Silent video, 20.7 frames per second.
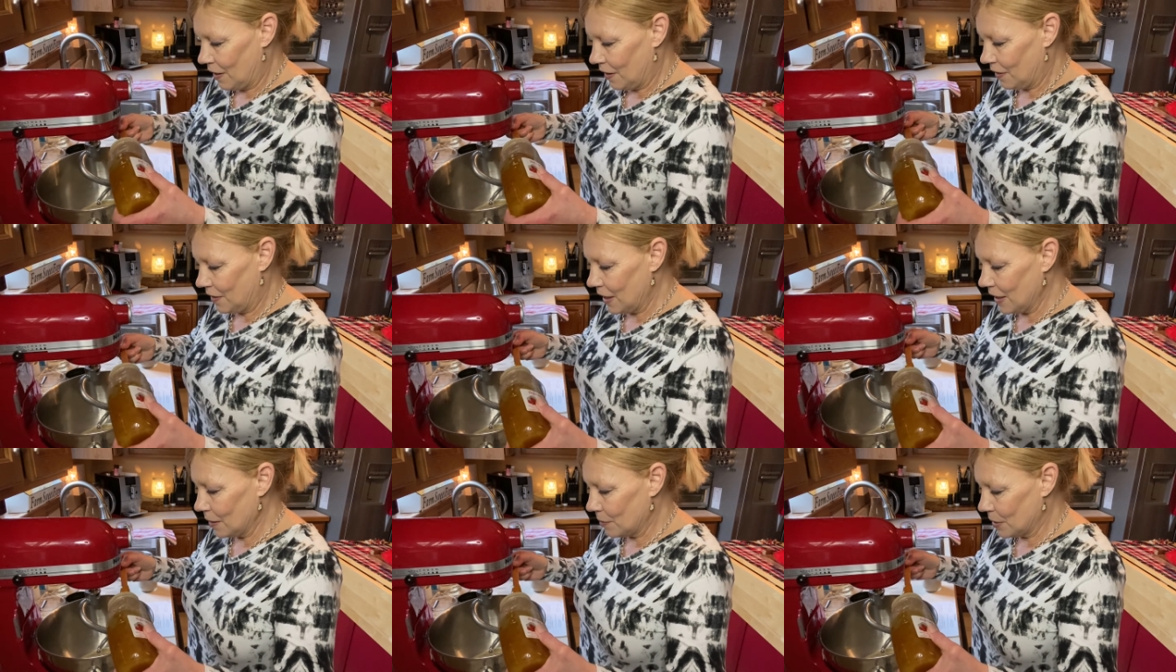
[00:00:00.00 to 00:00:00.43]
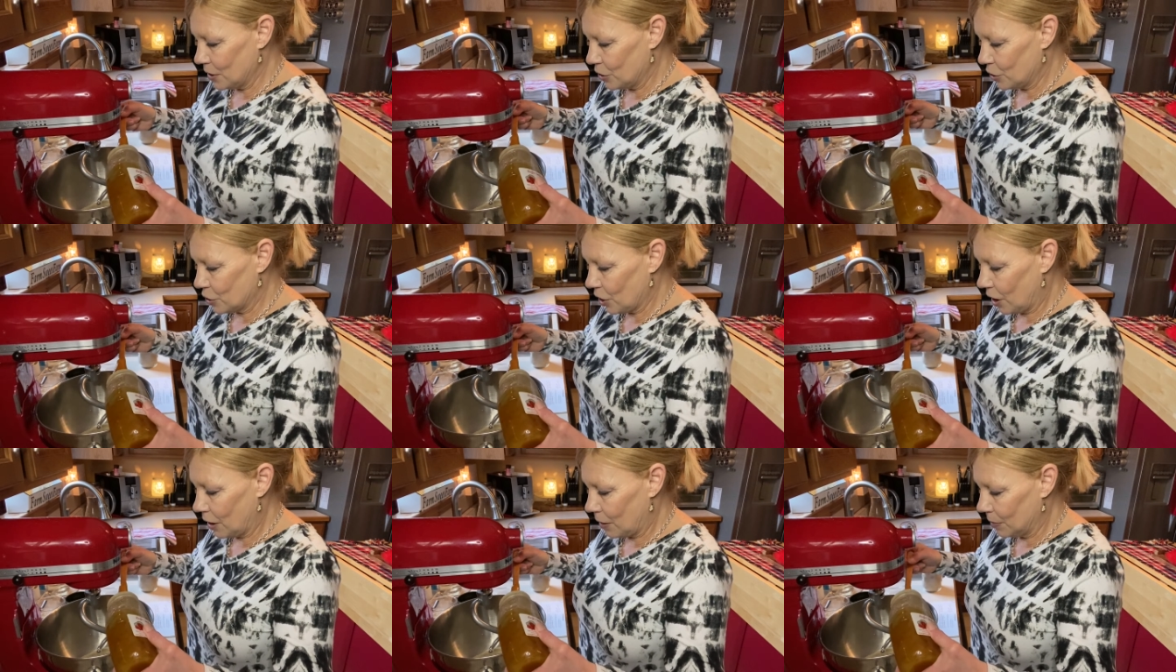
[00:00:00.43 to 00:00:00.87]

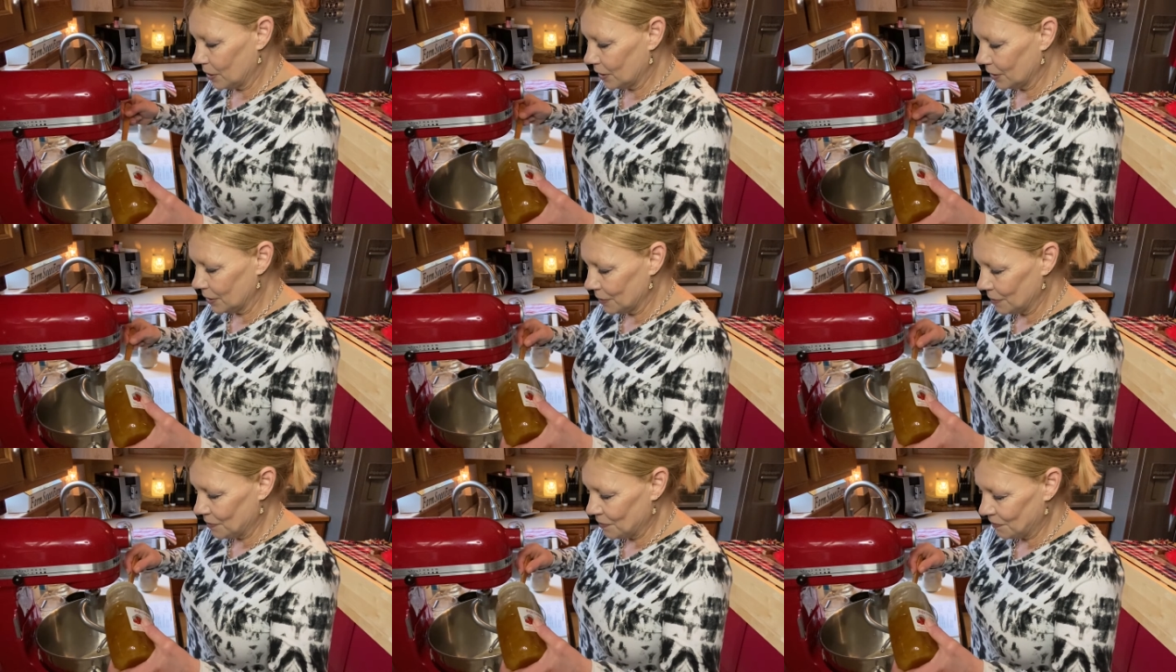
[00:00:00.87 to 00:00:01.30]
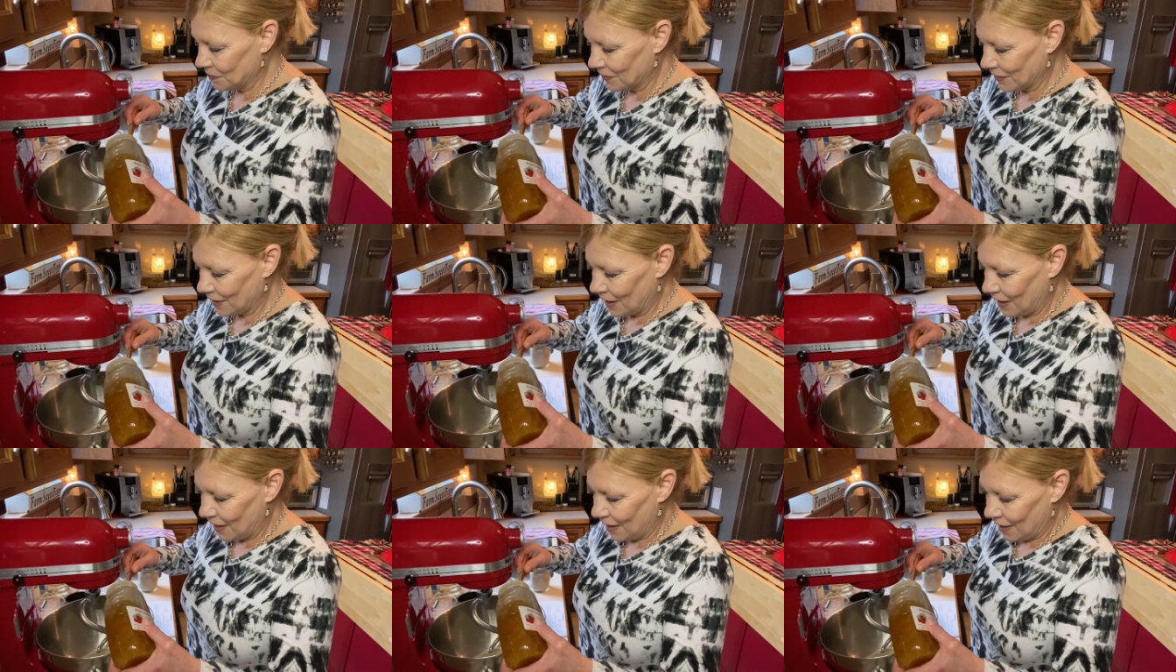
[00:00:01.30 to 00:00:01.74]
thingamajobber
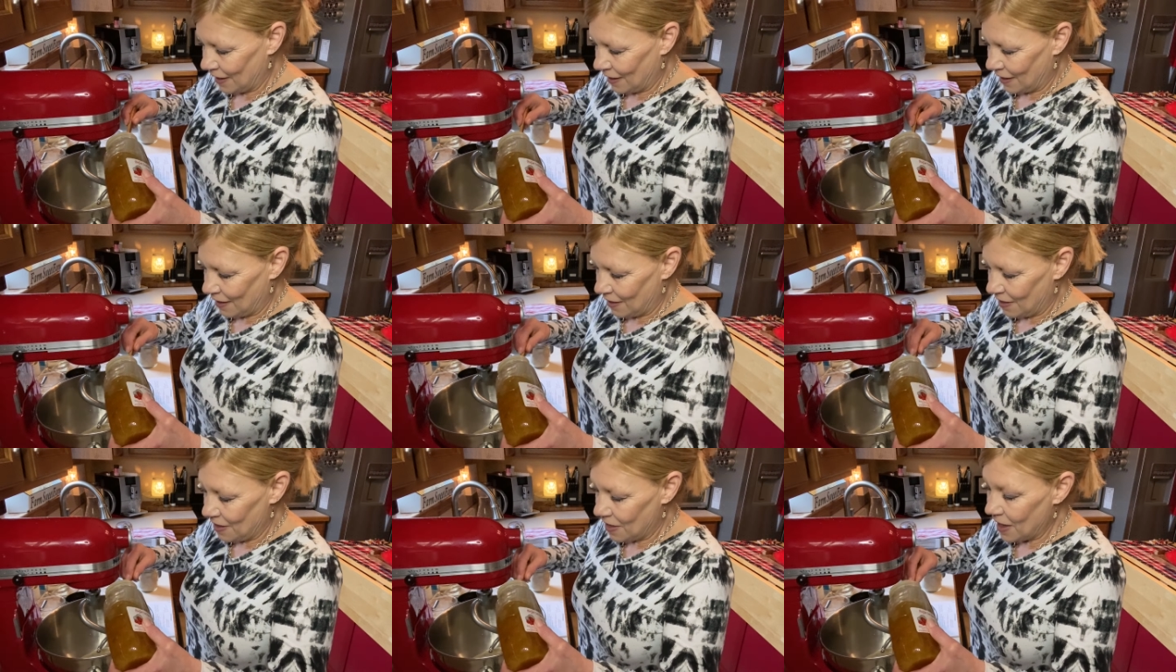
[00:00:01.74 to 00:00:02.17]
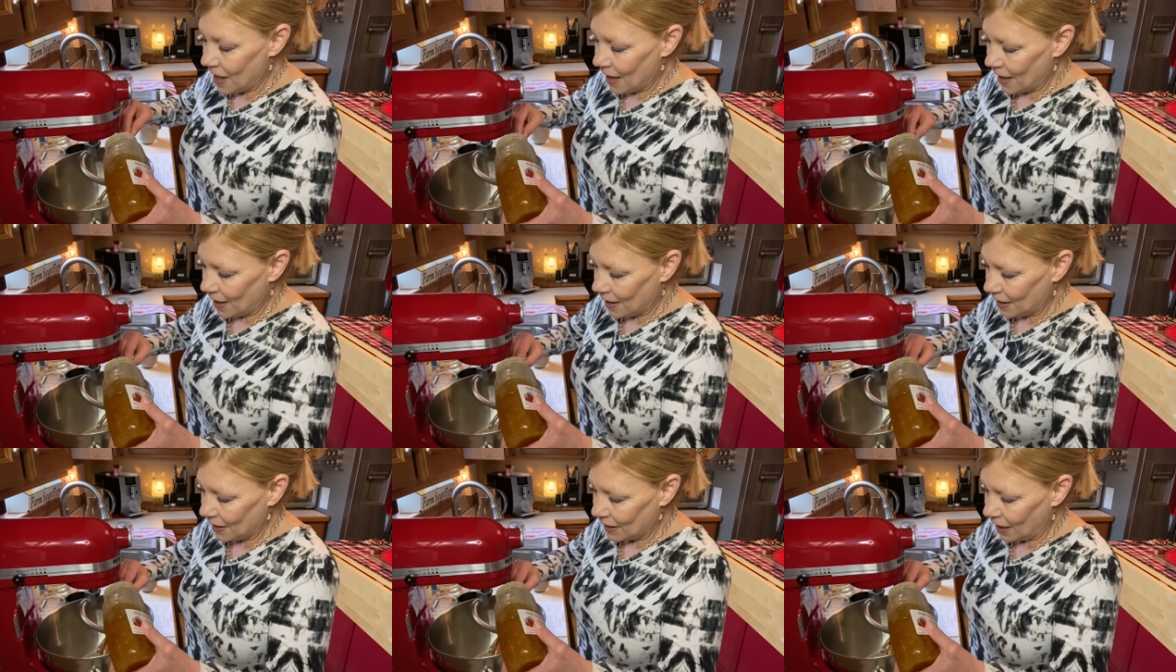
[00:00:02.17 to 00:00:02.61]

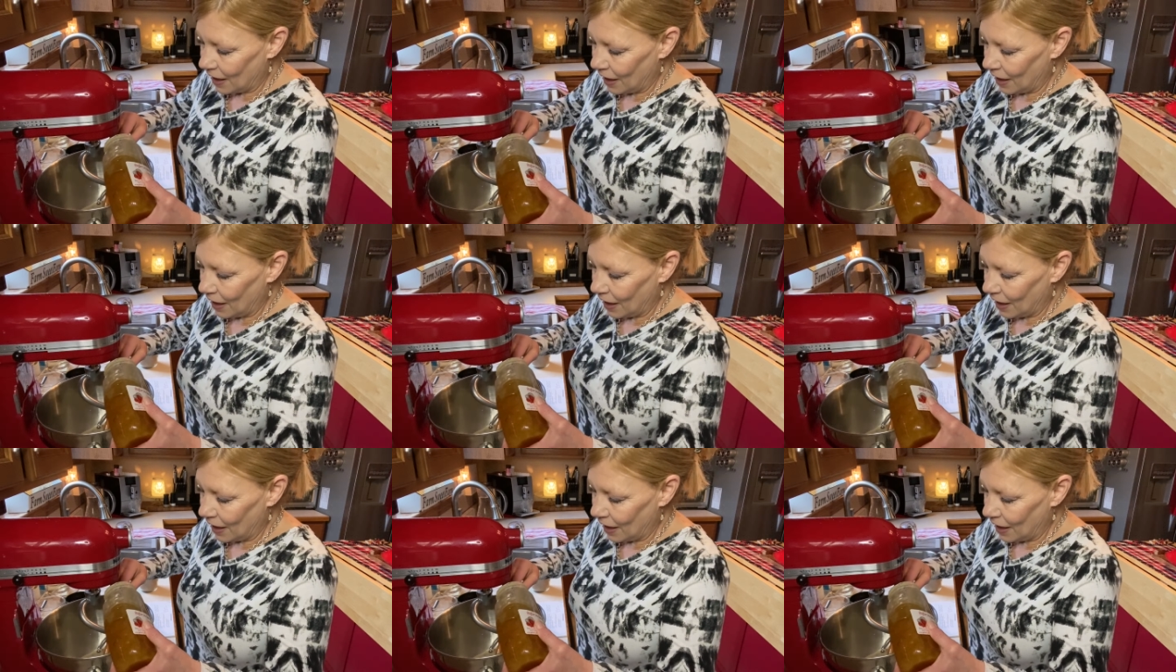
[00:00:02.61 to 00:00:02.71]
that